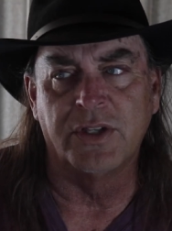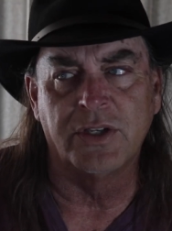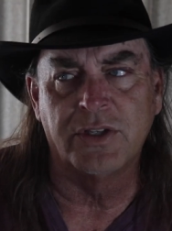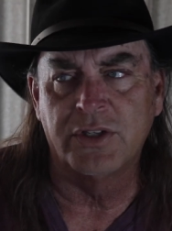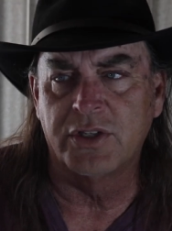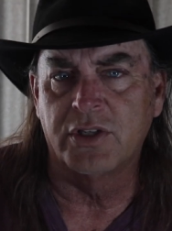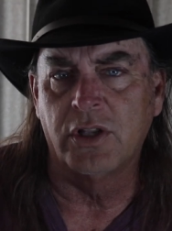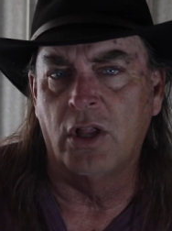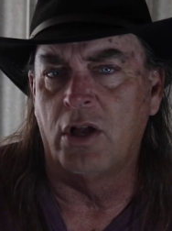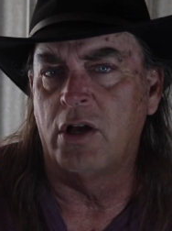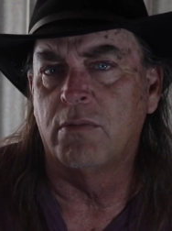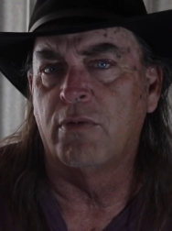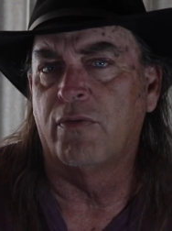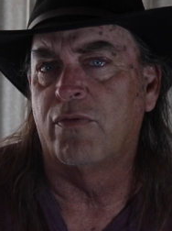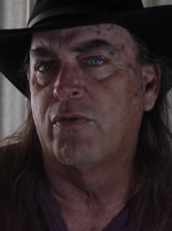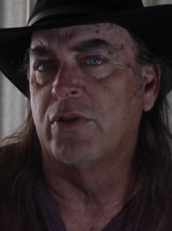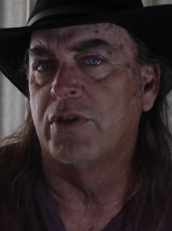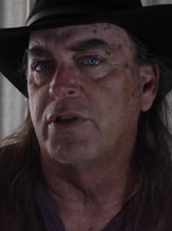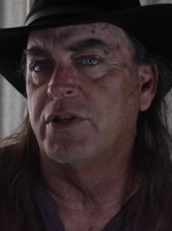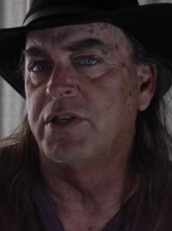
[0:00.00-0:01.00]
This is long
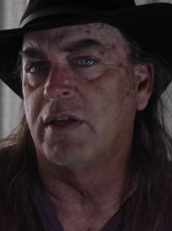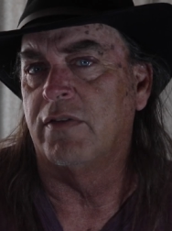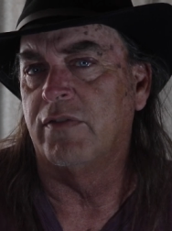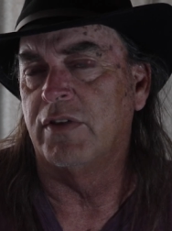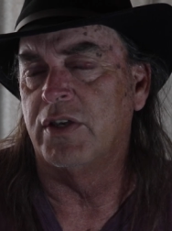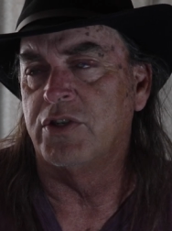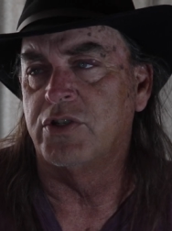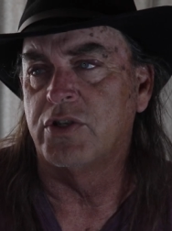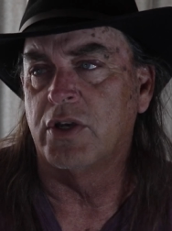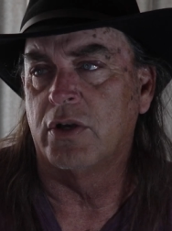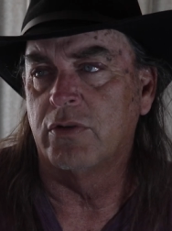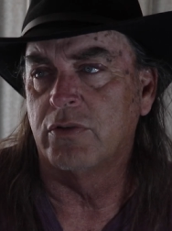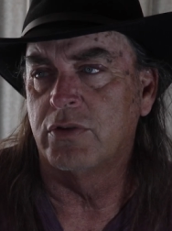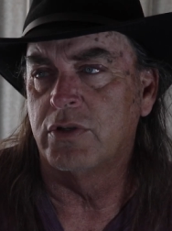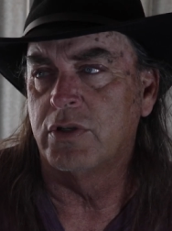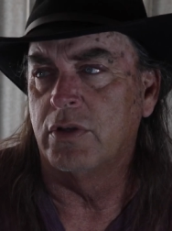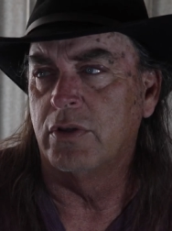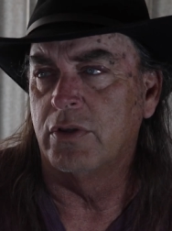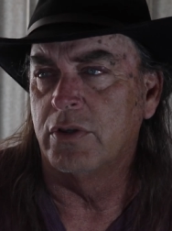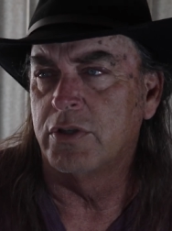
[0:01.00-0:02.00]
before the TV show,
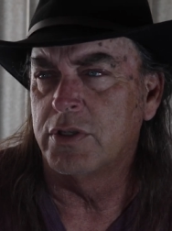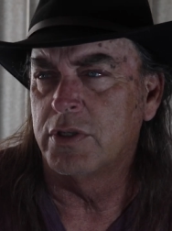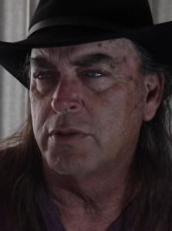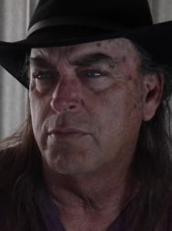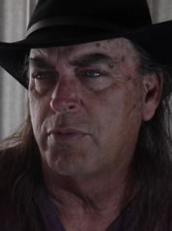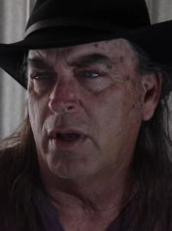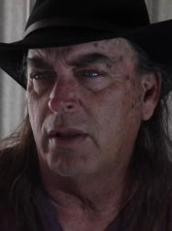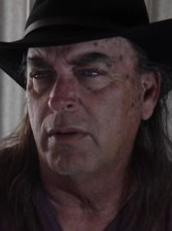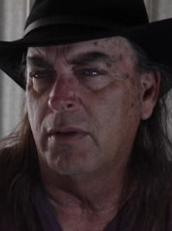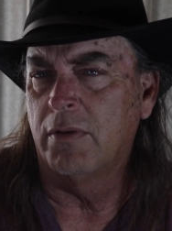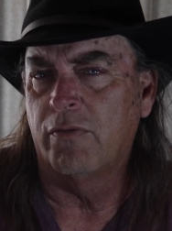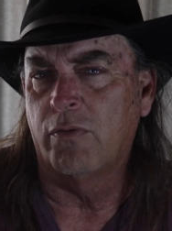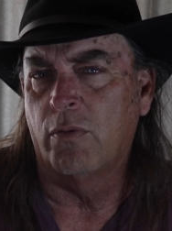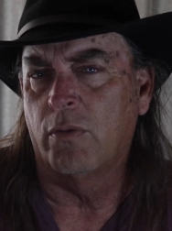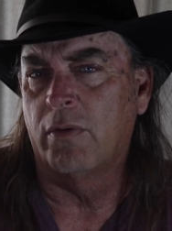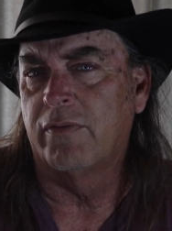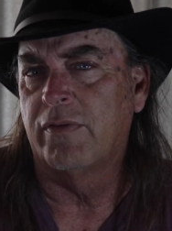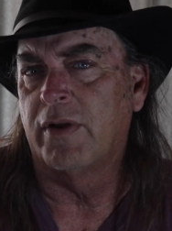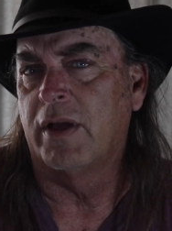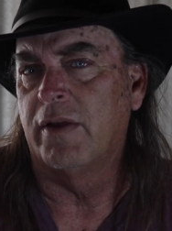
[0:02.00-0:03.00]
too. This is probably
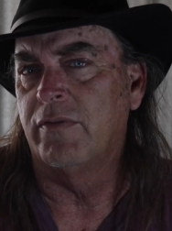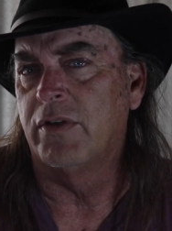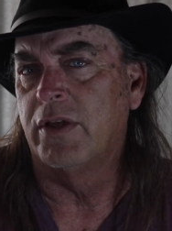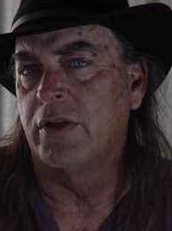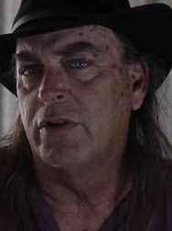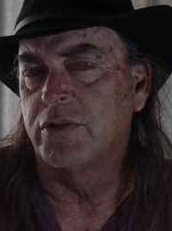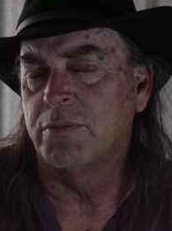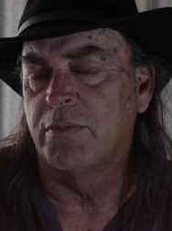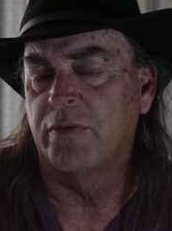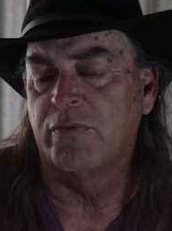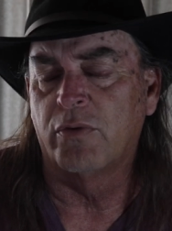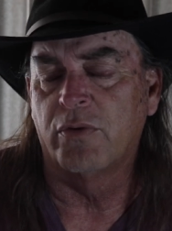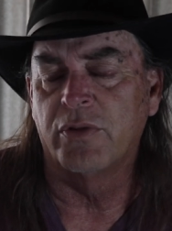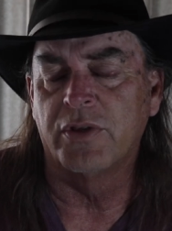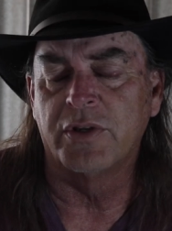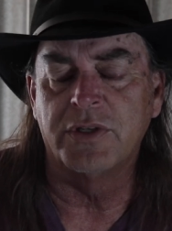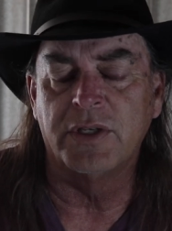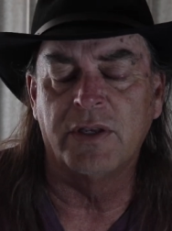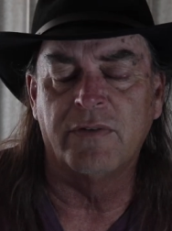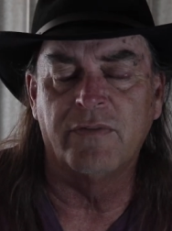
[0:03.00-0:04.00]
4 or 5 years before
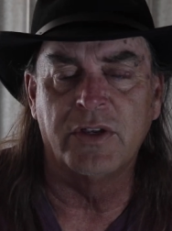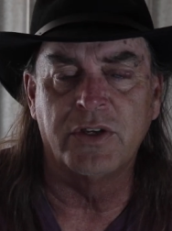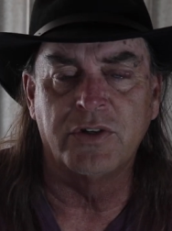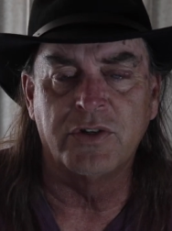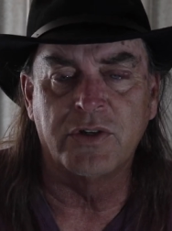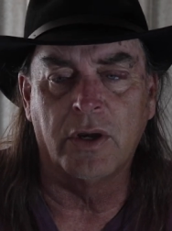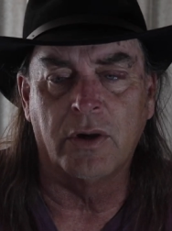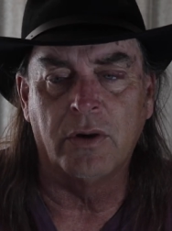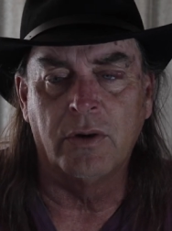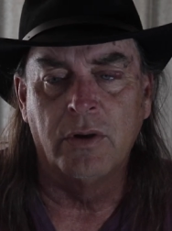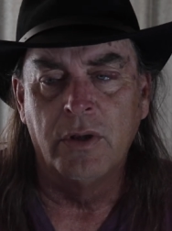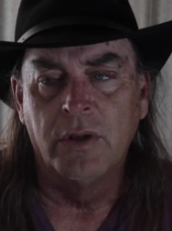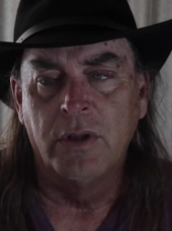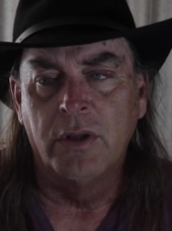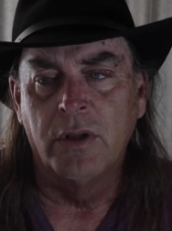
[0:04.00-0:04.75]
the TV show.